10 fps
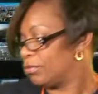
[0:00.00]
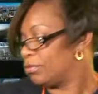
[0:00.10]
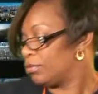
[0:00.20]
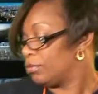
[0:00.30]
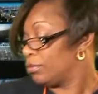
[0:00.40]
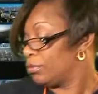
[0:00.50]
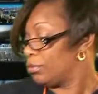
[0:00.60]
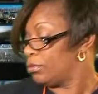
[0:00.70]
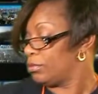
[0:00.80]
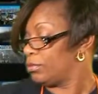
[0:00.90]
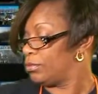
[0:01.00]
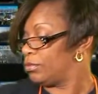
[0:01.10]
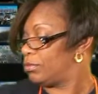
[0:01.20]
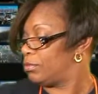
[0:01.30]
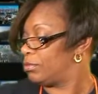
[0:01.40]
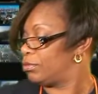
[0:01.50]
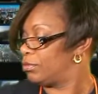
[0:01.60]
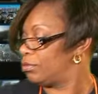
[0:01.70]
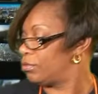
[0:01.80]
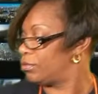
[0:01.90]

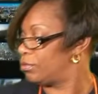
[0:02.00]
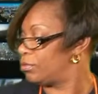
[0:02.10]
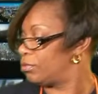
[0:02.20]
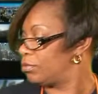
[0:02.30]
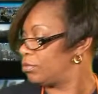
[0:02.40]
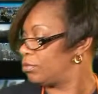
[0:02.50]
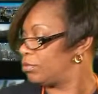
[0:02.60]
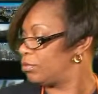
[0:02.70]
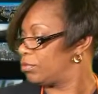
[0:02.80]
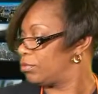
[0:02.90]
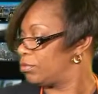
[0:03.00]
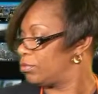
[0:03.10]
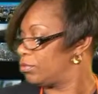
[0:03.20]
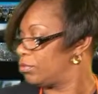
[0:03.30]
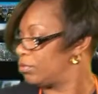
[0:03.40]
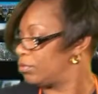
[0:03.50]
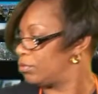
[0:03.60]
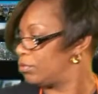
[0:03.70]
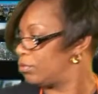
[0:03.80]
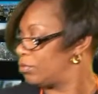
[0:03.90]

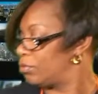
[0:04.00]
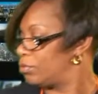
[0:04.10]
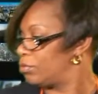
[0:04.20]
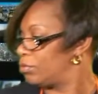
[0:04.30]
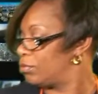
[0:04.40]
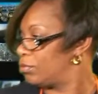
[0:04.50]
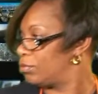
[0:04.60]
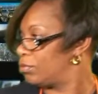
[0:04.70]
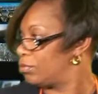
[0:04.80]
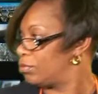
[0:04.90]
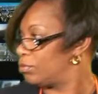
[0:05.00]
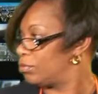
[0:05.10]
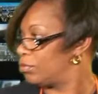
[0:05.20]
This person isn't speaking.